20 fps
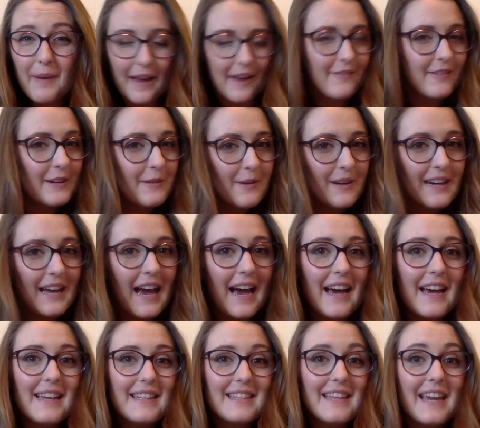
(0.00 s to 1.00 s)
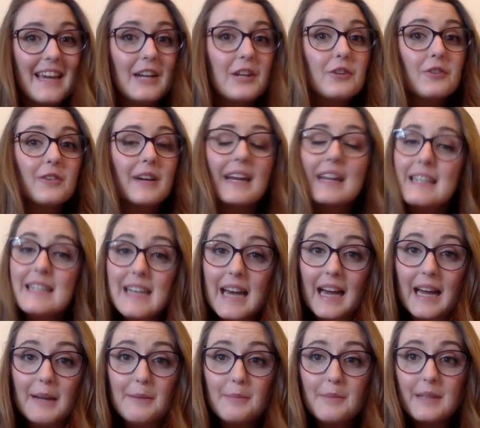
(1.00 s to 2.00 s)
everyone has a great
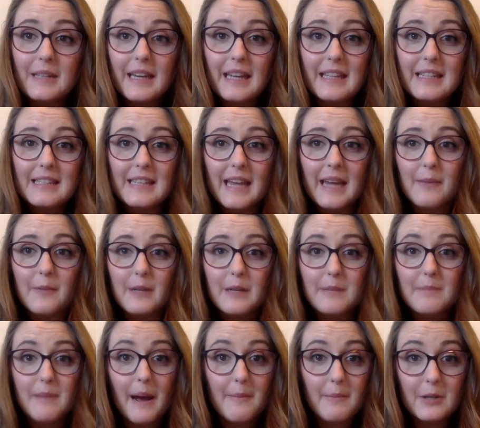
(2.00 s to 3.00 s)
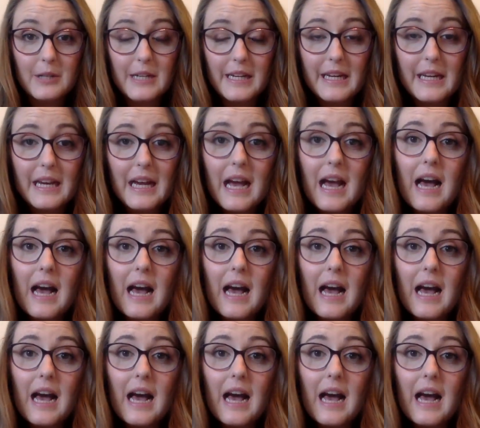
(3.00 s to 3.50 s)
time playing sight word memory.